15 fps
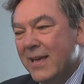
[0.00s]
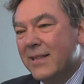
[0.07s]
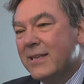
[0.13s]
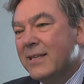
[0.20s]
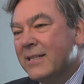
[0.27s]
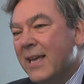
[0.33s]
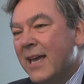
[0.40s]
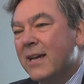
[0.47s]
The
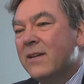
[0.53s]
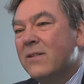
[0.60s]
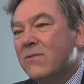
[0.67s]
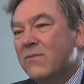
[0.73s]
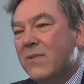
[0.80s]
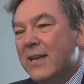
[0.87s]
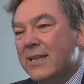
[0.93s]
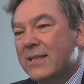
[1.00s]

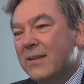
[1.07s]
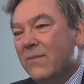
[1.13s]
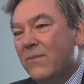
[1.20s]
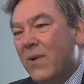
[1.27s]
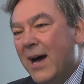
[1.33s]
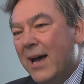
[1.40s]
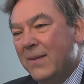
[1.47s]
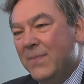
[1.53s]
second reason
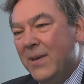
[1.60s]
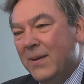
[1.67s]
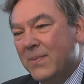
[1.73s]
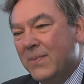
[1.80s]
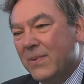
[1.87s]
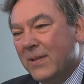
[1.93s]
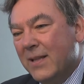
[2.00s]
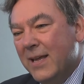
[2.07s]
why
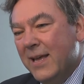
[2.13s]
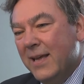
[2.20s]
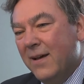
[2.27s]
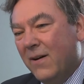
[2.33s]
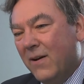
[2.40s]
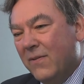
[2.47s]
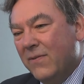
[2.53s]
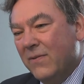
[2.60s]
people
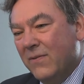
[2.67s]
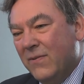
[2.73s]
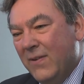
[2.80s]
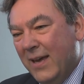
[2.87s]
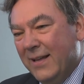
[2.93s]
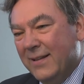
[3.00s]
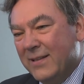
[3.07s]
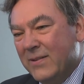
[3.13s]
often
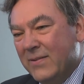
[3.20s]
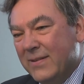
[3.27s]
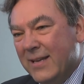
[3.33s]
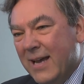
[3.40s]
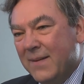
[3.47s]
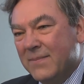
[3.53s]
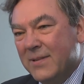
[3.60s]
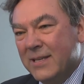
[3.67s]
fail to
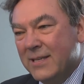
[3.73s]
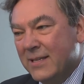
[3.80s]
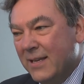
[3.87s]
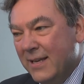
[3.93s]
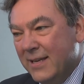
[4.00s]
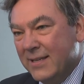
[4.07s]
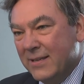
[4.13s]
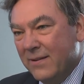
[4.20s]
adapt
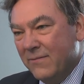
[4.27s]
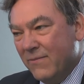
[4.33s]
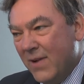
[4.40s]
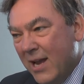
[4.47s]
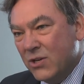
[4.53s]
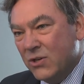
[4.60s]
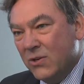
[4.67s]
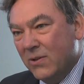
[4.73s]
is a
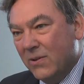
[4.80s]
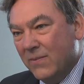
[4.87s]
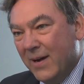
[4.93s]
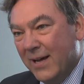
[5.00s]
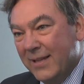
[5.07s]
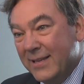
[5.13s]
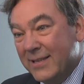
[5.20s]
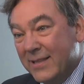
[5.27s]
rational
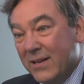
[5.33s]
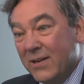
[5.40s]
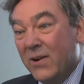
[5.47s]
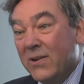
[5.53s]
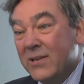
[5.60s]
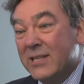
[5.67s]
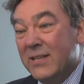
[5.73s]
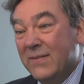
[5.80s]
one. It's the
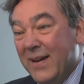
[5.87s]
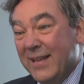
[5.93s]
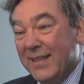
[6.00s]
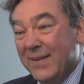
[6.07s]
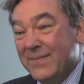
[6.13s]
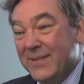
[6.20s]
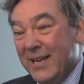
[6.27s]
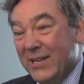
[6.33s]
cost of
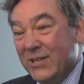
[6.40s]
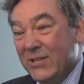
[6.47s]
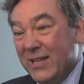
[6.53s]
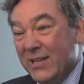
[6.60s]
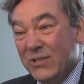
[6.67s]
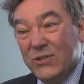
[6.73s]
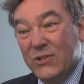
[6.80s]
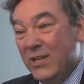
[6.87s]
adaptation.
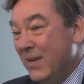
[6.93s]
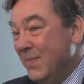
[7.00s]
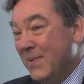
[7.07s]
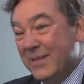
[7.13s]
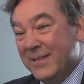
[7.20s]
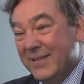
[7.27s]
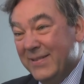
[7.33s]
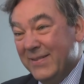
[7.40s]
It's
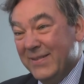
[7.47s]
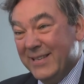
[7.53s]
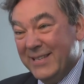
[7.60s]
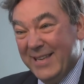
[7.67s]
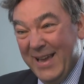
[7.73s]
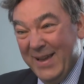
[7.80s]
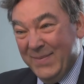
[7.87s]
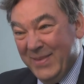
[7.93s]
cheaper to do the
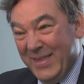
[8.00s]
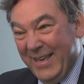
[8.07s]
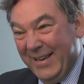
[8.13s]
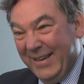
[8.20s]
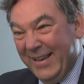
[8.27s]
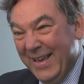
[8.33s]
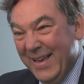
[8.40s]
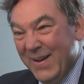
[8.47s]
same
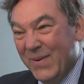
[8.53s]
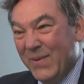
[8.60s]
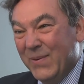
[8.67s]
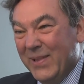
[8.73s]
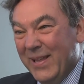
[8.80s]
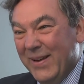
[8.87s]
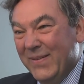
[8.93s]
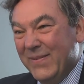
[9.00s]
thing
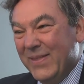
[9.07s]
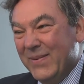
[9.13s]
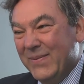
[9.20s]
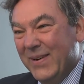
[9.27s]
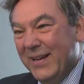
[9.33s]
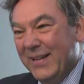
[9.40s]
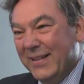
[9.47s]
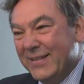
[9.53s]
all over the
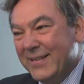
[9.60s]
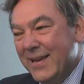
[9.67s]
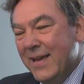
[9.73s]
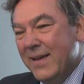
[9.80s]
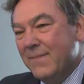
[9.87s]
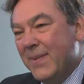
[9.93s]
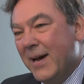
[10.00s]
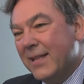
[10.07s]
world.
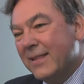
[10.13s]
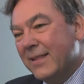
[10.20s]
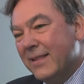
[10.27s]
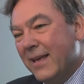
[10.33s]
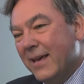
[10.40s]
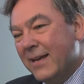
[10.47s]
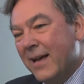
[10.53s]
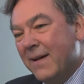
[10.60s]
But
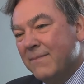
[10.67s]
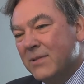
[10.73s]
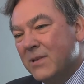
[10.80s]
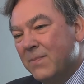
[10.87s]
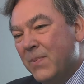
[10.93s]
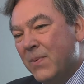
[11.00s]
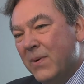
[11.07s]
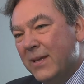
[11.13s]
there comes
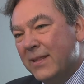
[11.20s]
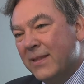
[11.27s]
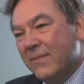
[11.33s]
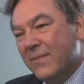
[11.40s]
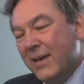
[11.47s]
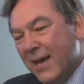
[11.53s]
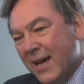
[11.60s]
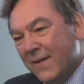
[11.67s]
a point that
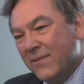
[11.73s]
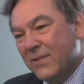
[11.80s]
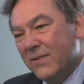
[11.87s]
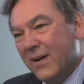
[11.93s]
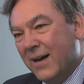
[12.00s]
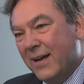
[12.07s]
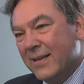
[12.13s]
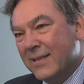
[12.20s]
we have
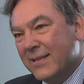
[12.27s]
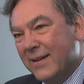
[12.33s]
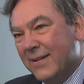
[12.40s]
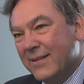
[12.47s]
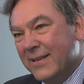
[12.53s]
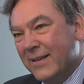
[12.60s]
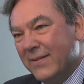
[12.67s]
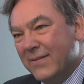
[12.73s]
to ask
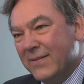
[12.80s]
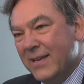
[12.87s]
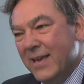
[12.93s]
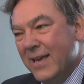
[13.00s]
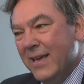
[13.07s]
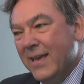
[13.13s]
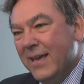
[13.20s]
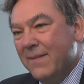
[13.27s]
ourselves,
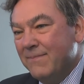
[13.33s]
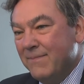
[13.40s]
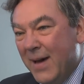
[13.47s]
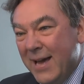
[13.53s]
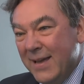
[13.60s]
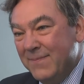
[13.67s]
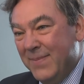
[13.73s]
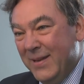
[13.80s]
it
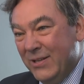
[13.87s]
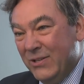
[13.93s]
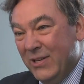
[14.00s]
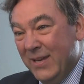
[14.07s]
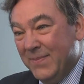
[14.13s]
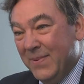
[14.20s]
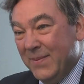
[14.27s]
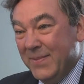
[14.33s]
might be
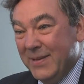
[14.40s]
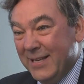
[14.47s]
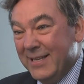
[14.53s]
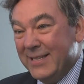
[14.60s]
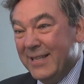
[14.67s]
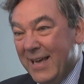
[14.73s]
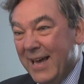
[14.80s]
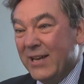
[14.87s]
cheaper, but
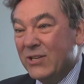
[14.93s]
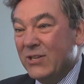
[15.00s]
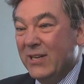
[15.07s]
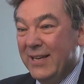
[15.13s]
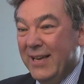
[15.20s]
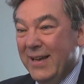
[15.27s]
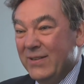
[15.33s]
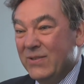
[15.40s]
is it
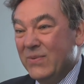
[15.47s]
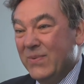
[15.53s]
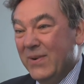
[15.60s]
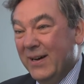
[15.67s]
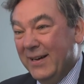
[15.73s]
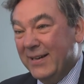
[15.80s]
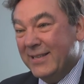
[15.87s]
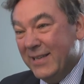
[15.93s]
actually going to
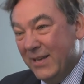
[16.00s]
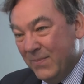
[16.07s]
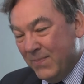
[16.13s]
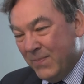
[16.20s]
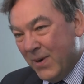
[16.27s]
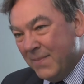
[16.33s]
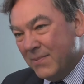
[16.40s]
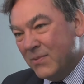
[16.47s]
work? So
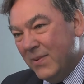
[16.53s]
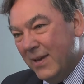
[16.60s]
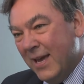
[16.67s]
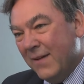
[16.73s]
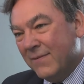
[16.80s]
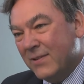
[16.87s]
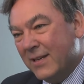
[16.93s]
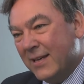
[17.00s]
perhaps we
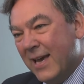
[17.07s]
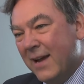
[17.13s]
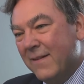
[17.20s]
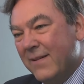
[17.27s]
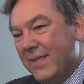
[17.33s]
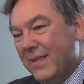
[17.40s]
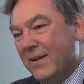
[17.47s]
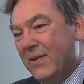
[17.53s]
have to
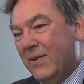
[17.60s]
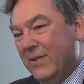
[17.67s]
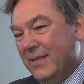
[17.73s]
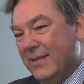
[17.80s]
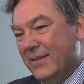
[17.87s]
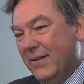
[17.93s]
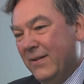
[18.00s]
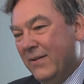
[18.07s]
carry the
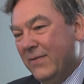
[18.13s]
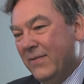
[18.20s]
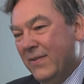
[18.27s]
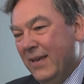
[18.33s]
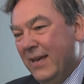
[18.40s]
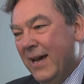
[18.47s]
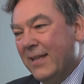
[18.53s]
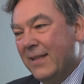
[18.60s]
cost of
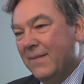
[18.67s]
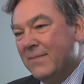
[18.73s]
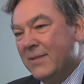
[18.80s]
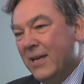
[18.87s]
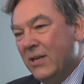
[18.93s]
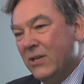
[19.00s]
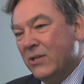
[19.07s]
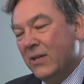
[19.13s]
the
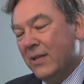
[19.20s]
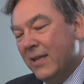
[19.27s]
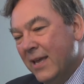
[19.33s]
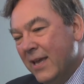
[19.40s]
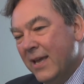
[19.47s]
adaptation.